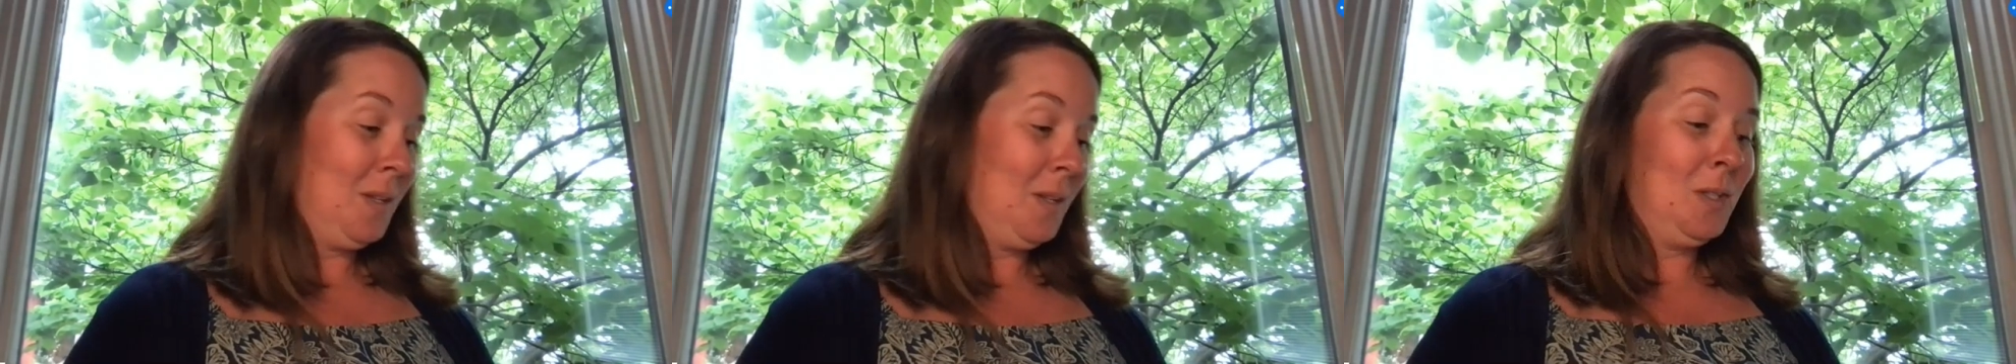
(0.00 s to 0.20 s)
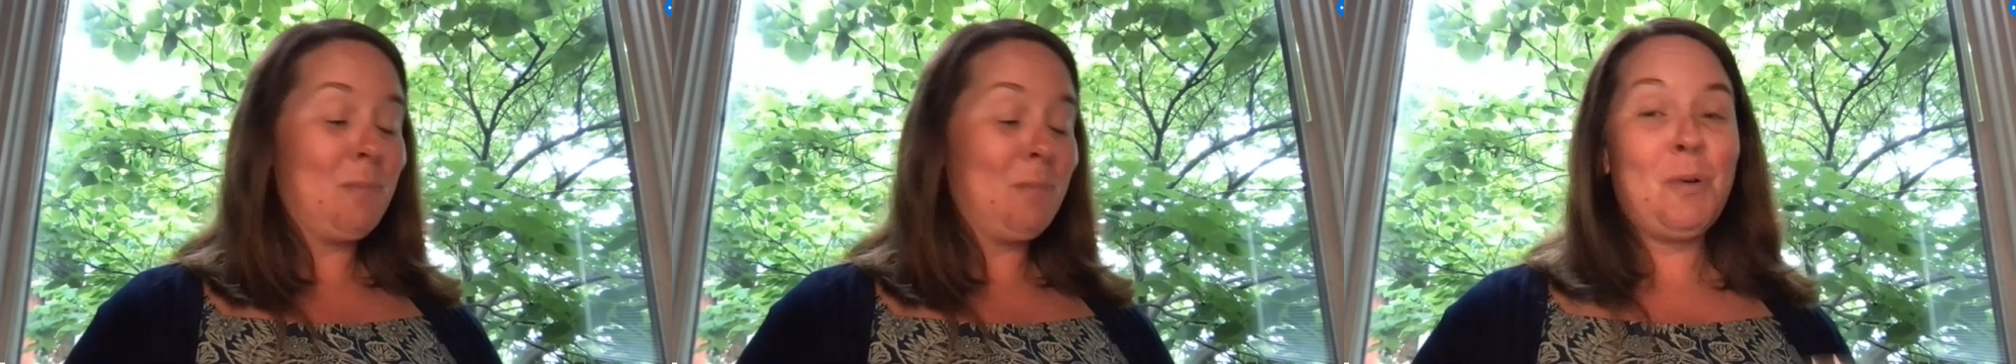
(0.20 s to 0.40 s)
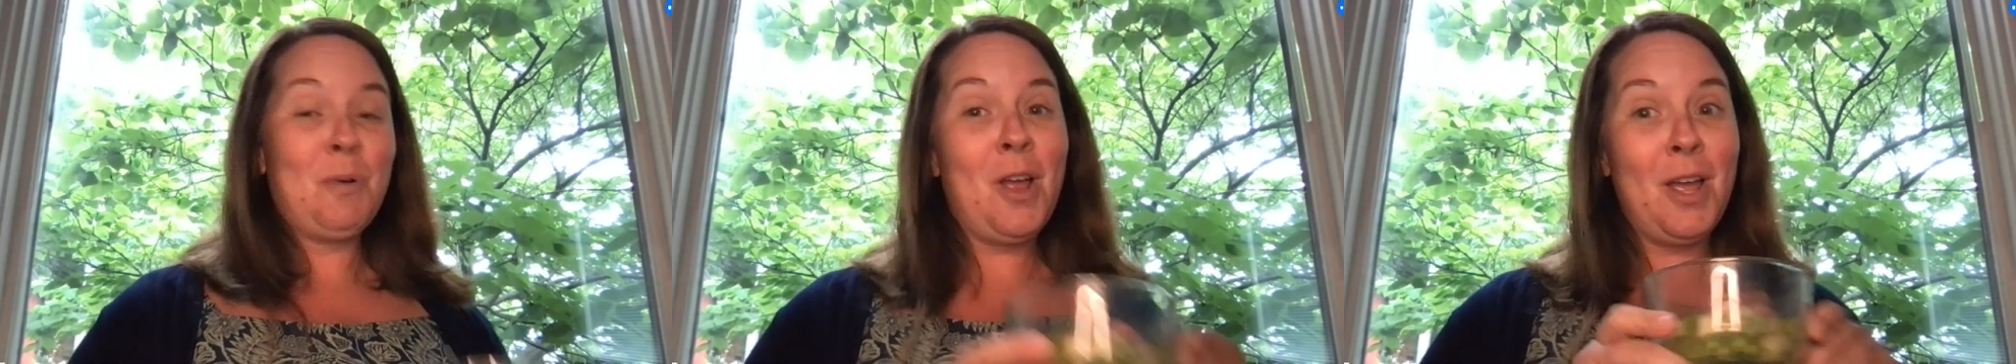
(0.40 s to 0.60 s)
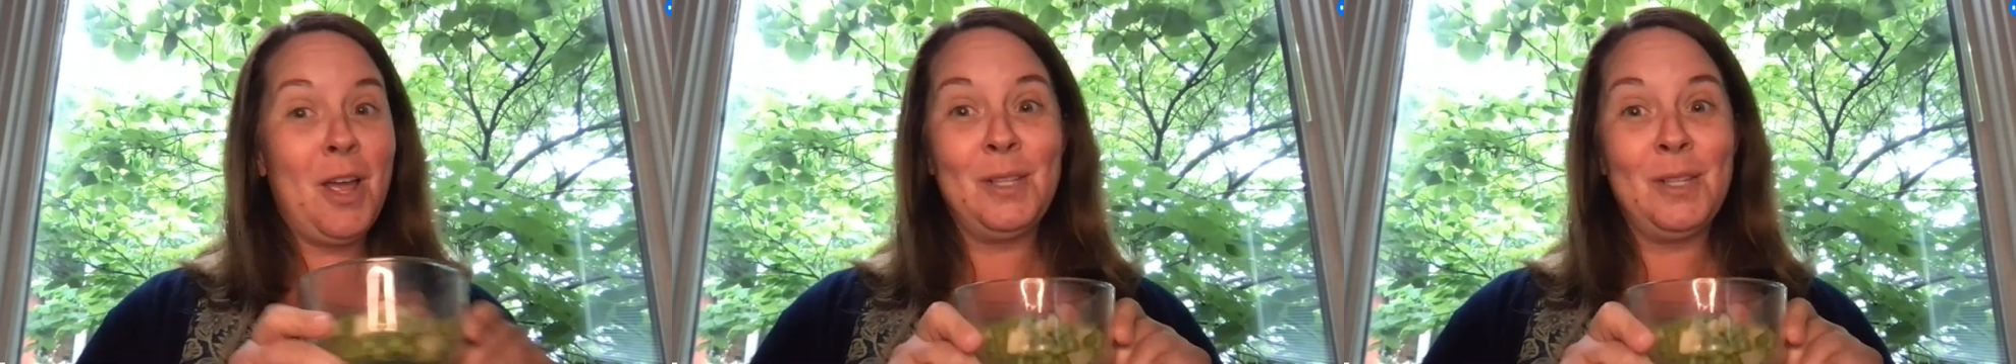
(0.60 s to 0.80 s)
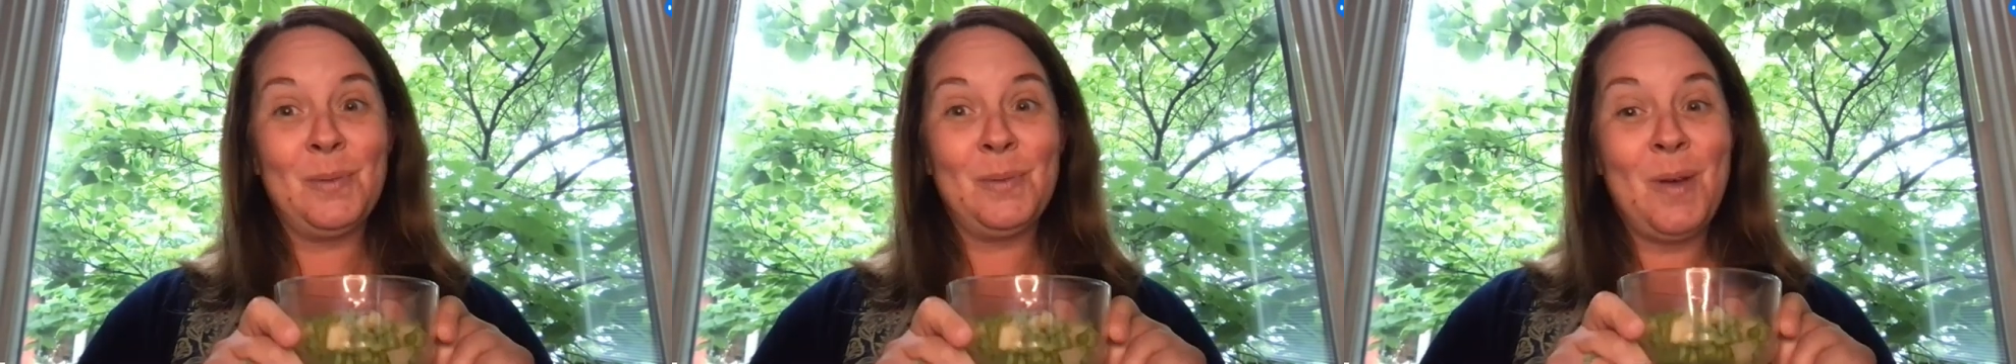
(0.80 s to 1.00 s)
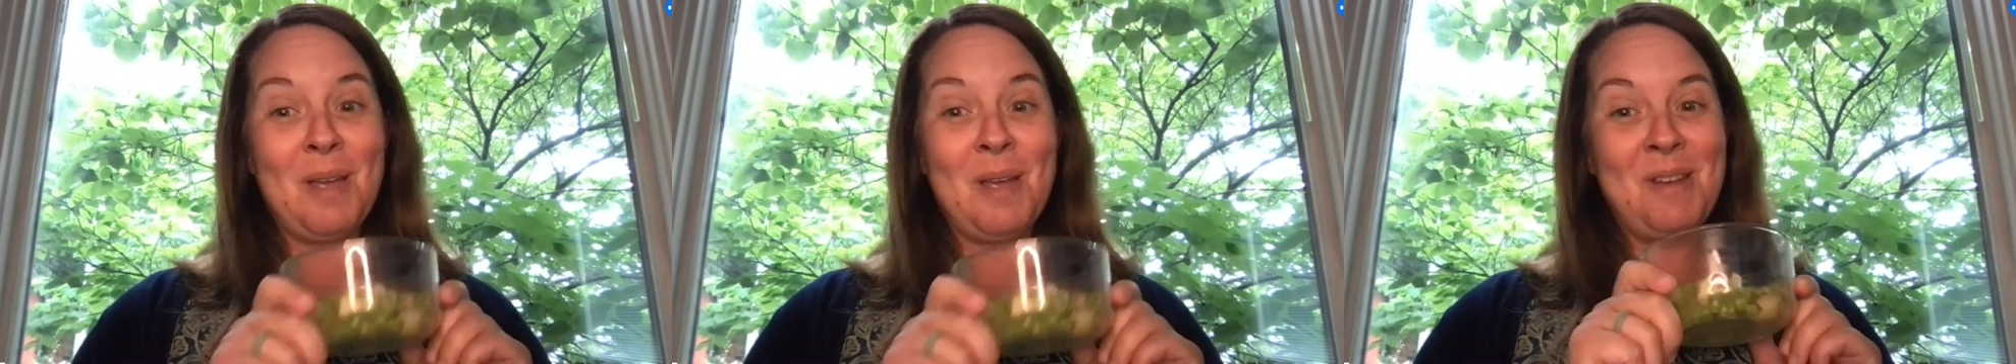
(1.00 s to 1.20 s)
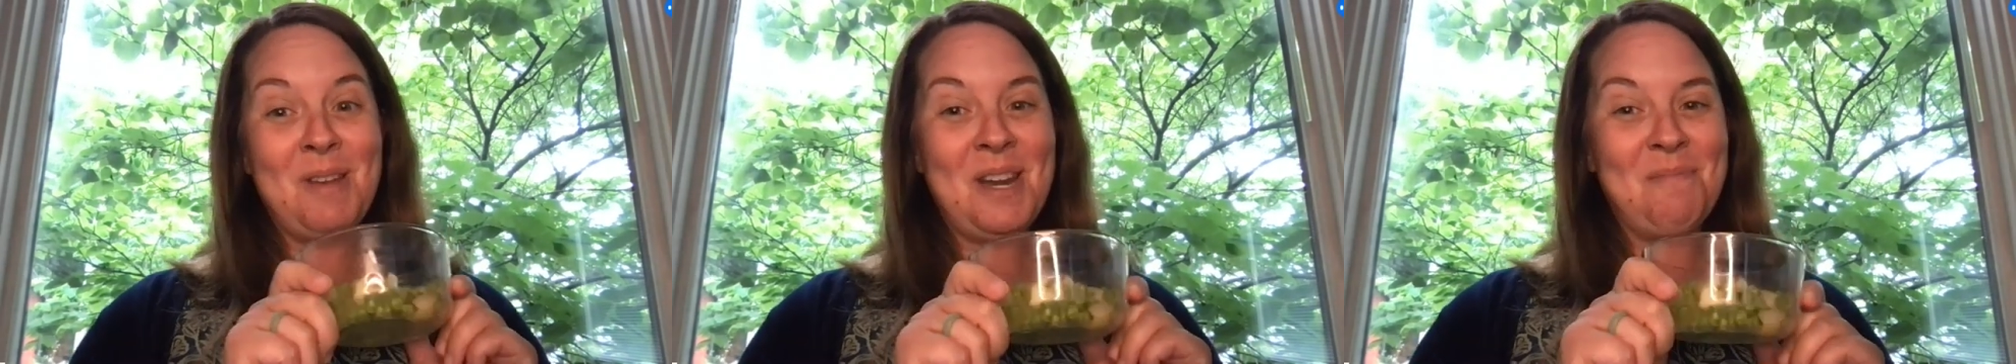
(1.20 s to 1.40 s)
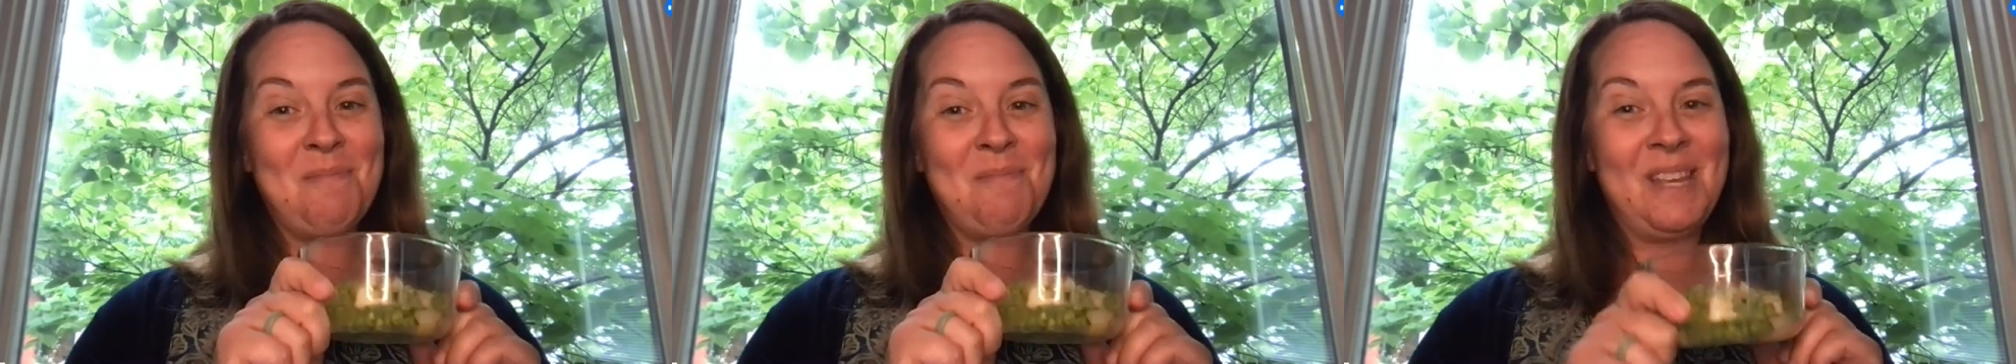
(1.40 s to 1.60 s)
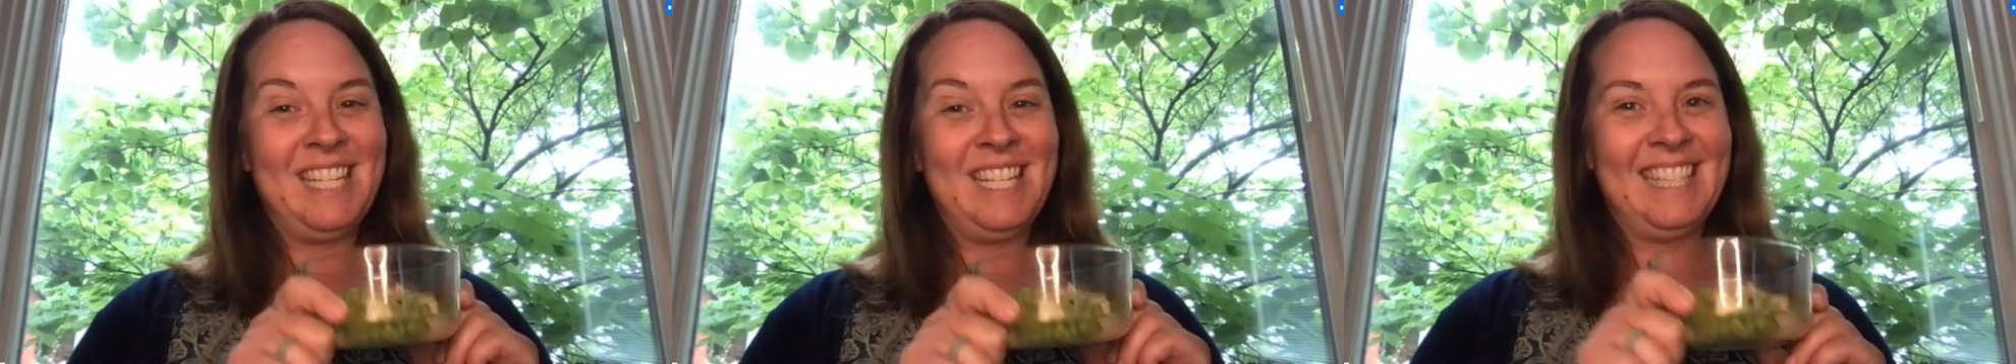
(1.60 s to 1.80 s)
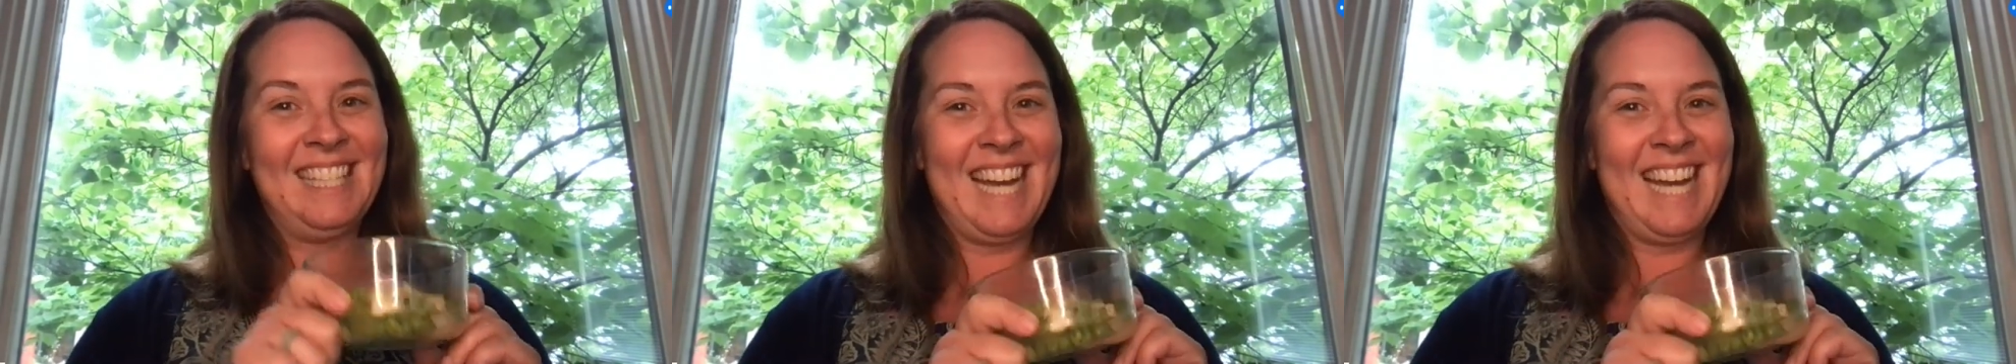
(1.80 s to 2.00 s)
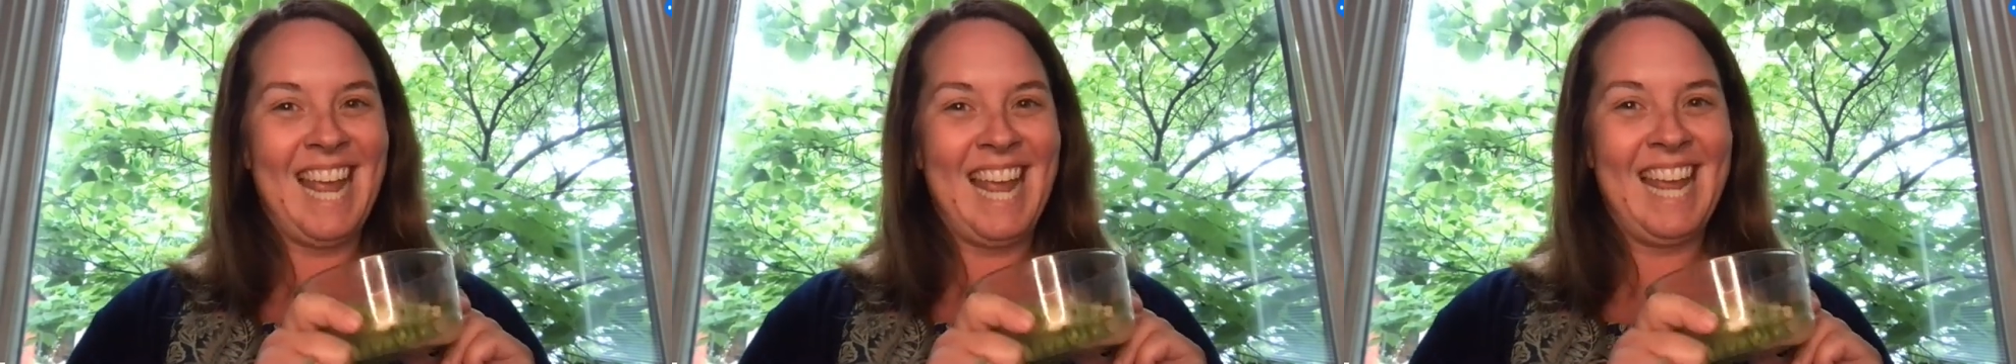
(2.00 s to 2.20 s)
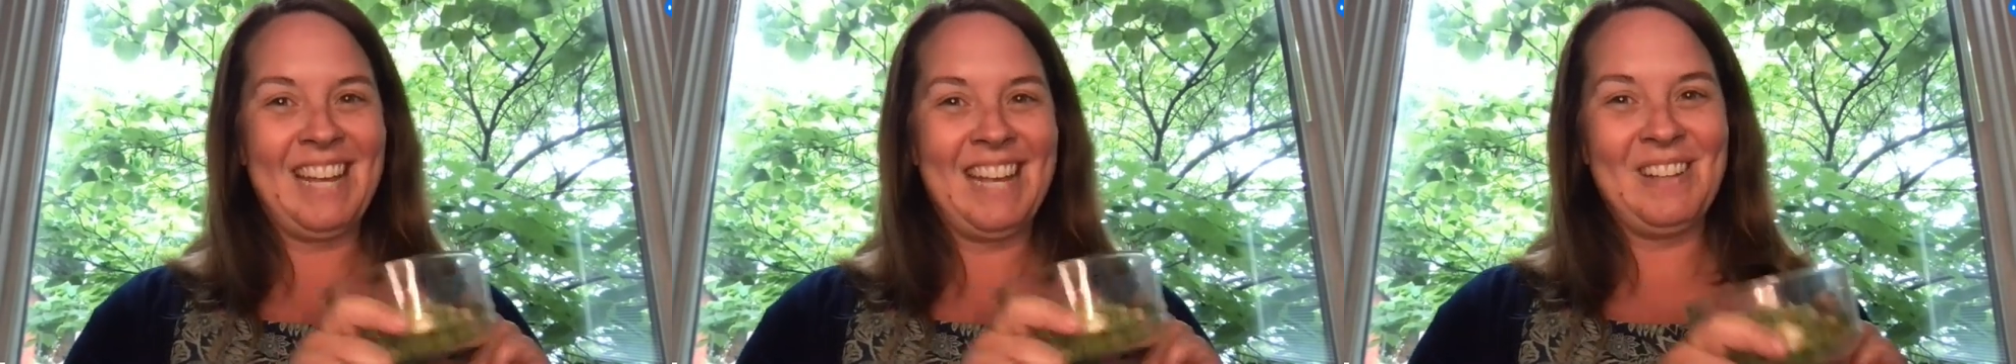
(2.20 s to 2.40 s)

surprise, why I'm eating peas today